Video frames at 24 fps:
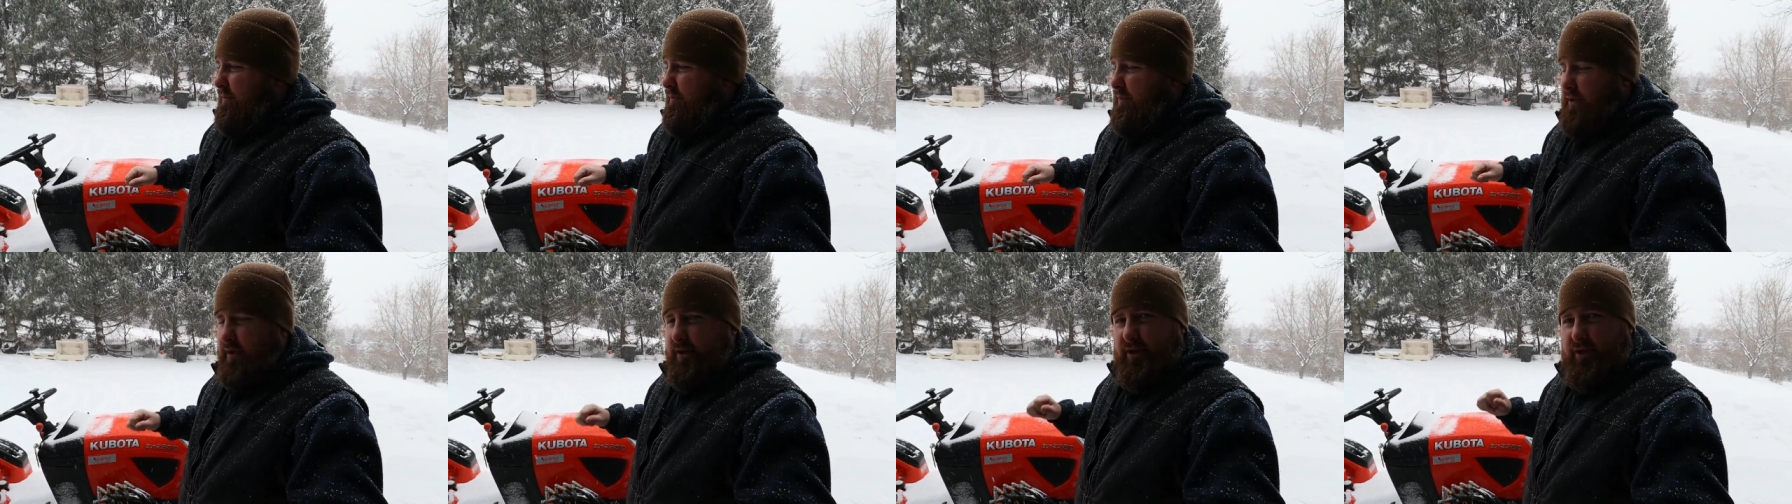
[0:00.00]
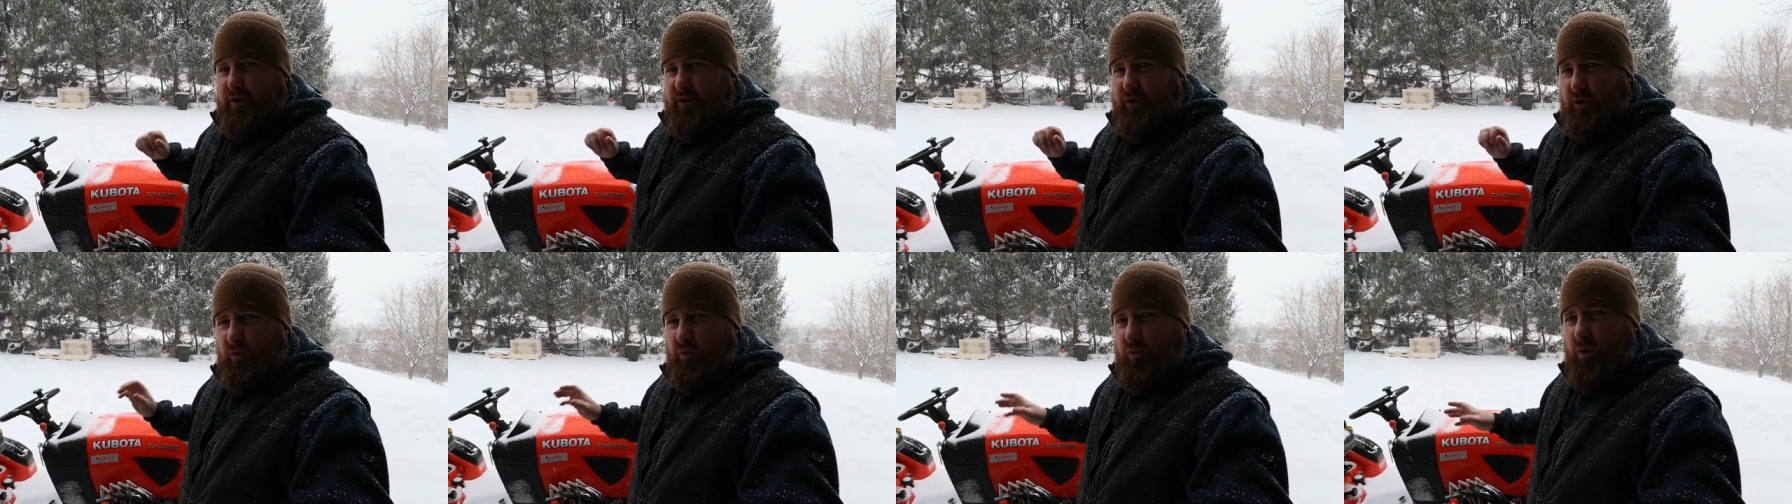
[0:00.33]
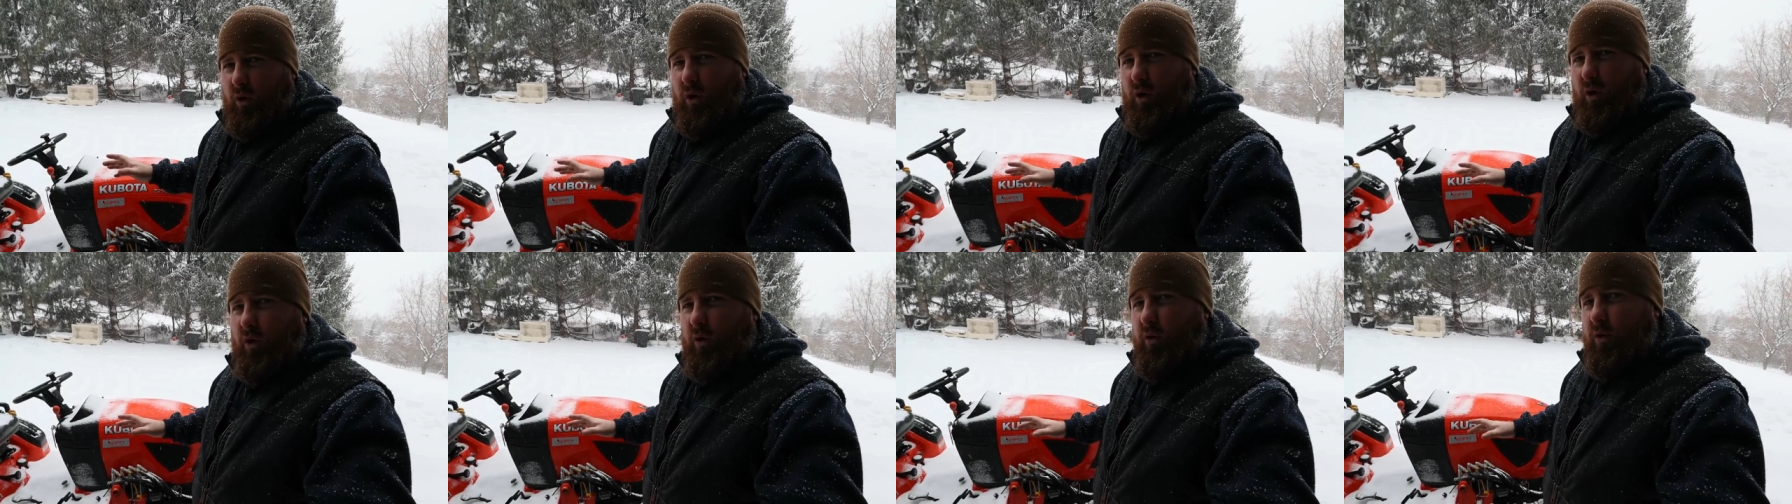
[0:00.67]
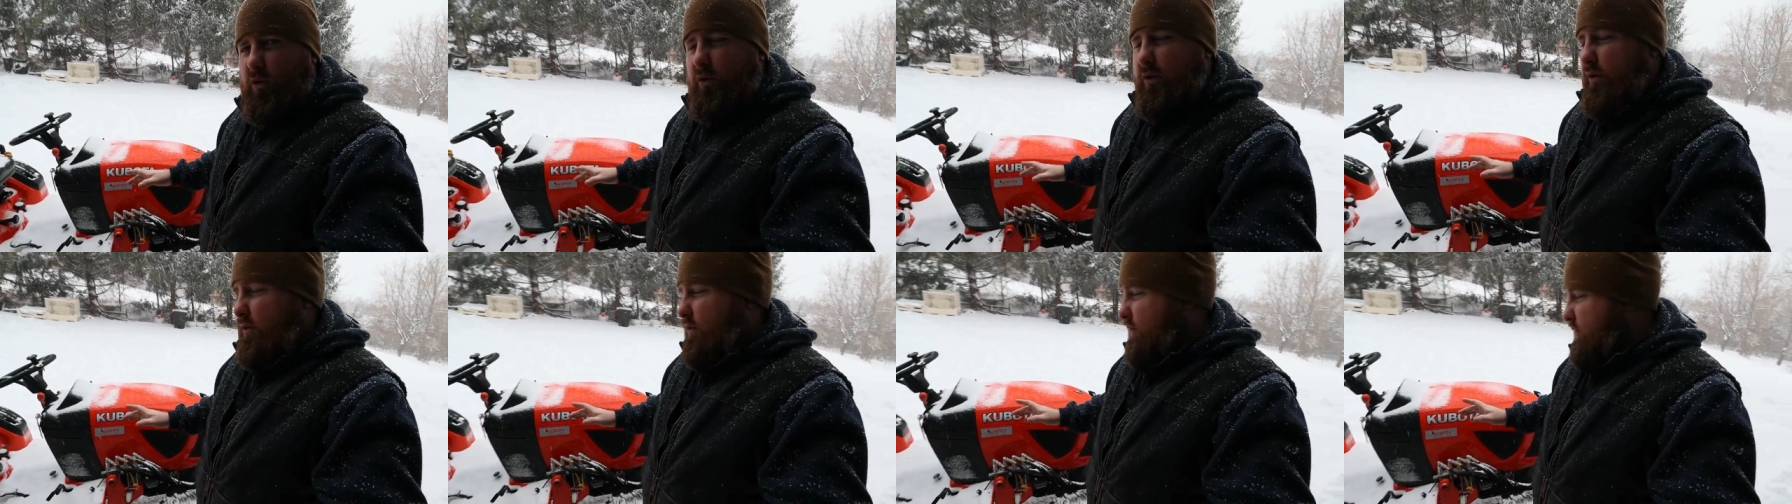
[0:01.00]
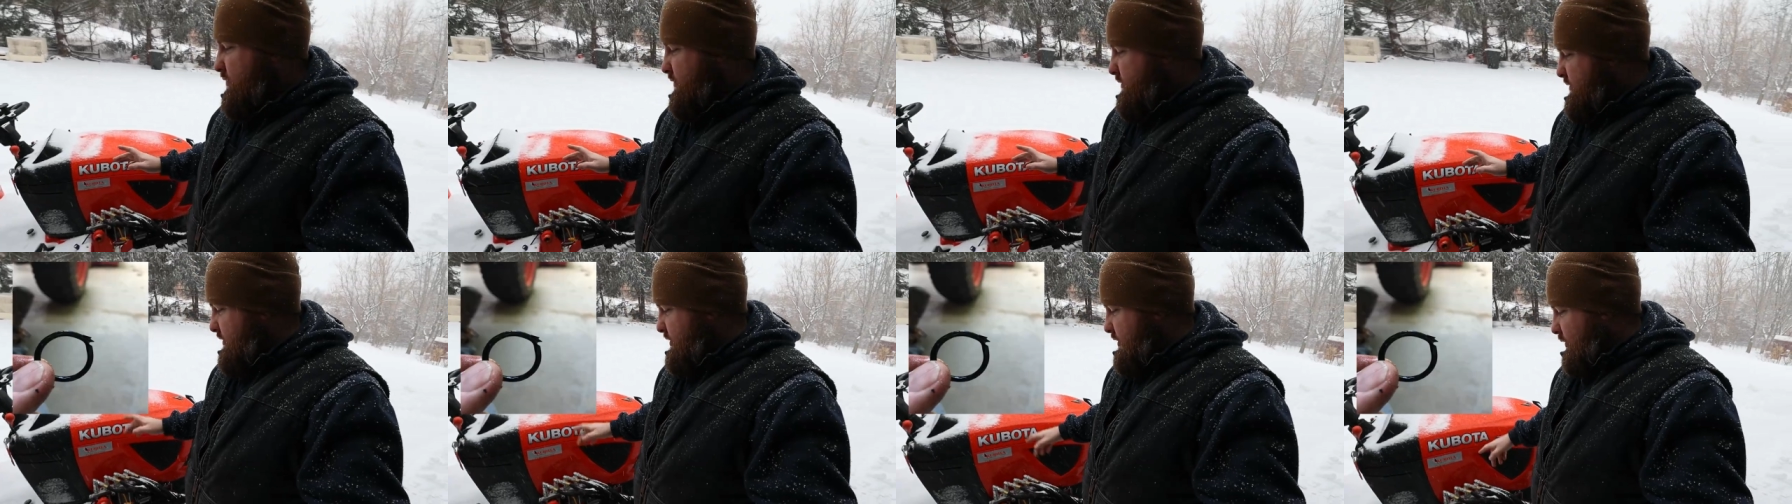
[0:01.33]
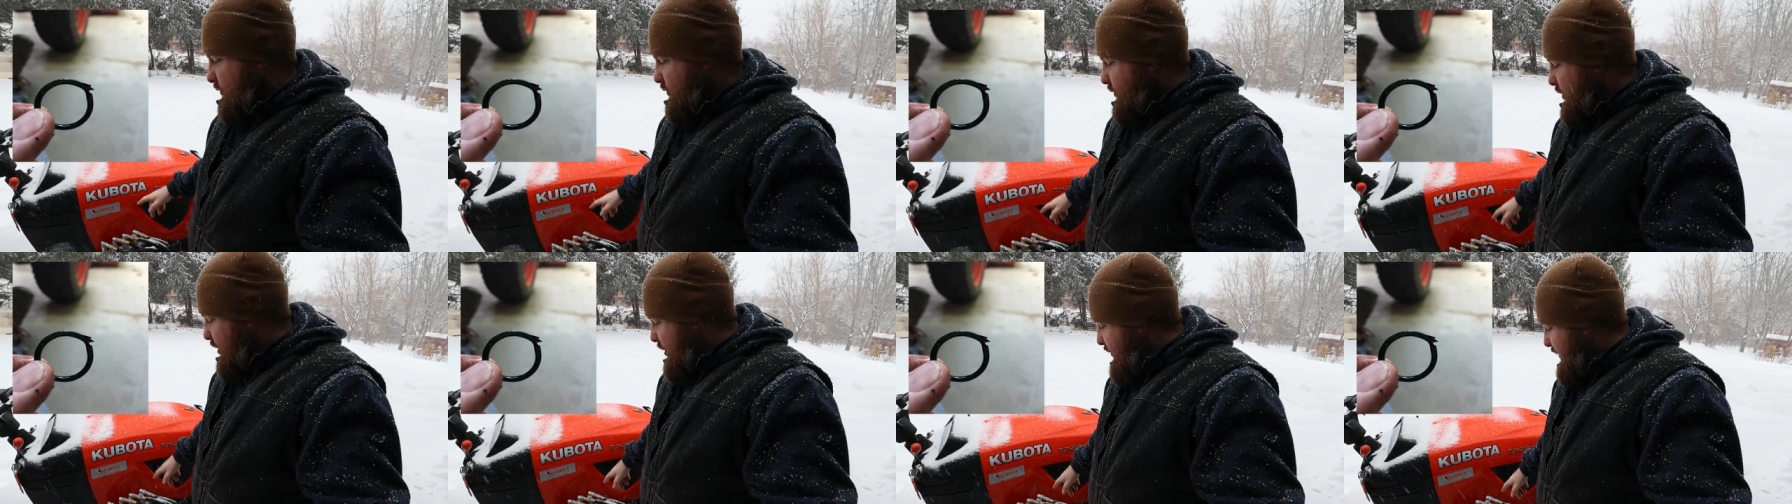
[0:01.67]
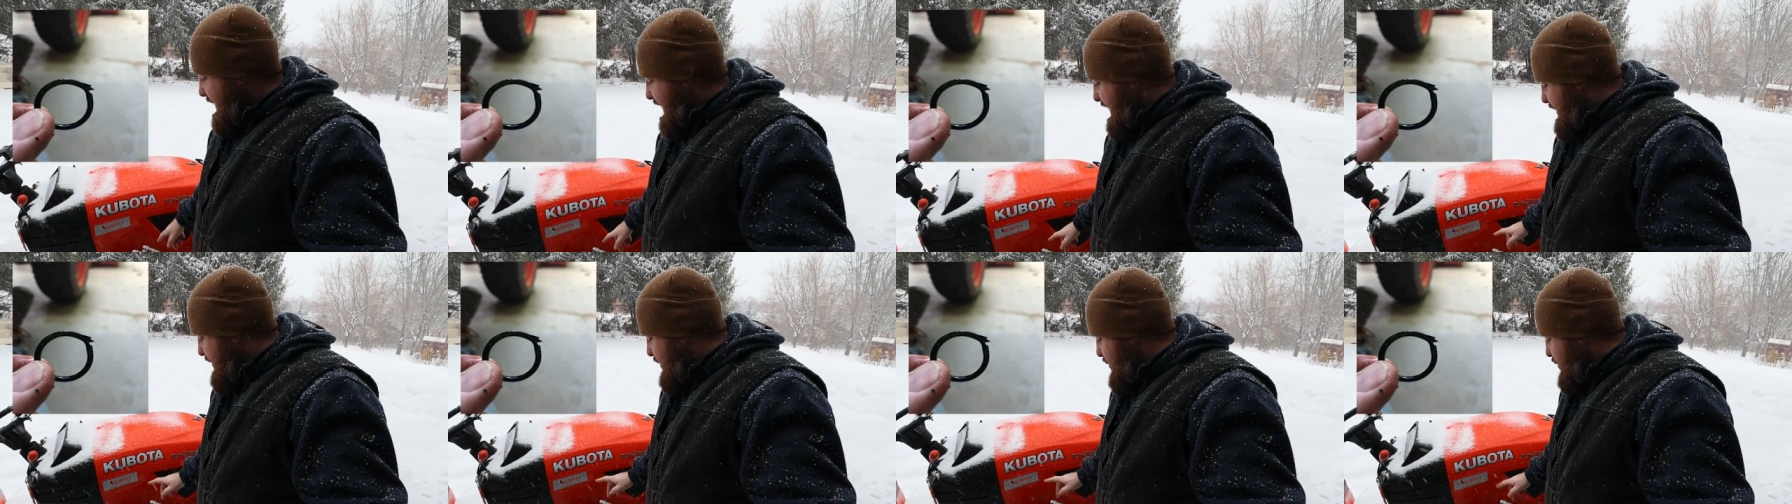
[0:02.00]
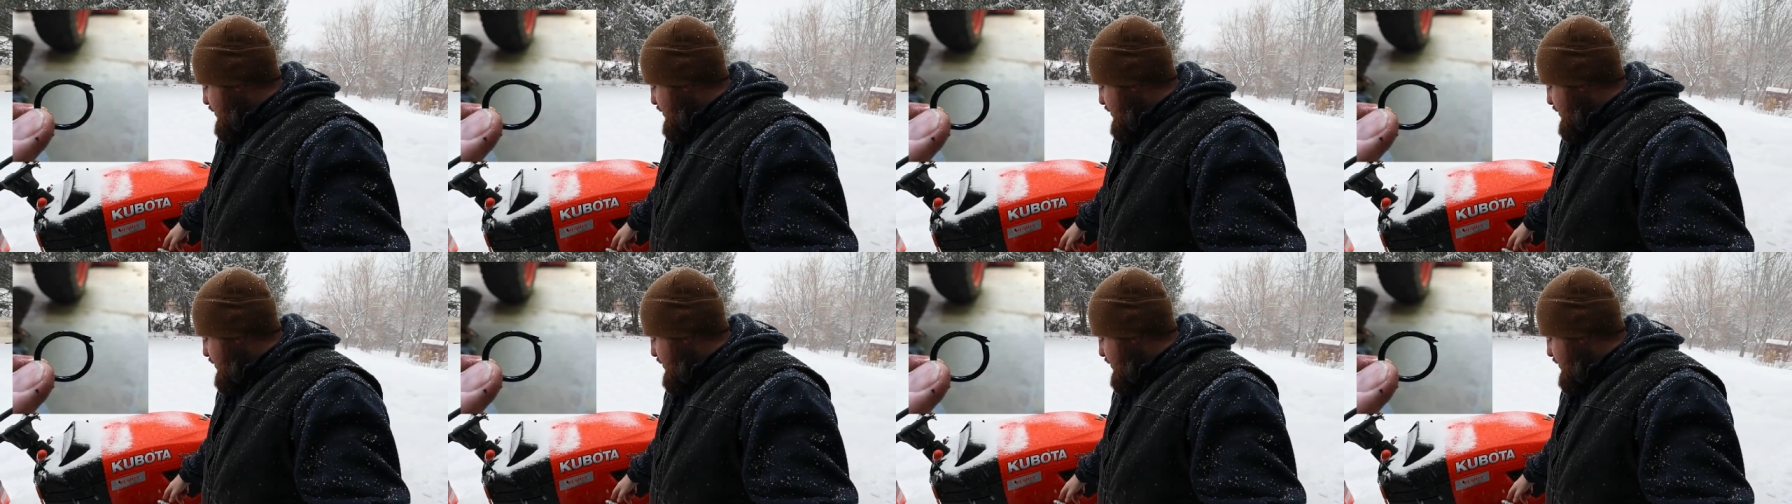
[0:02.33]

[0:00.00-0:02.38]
because you'll roll, you'll roll that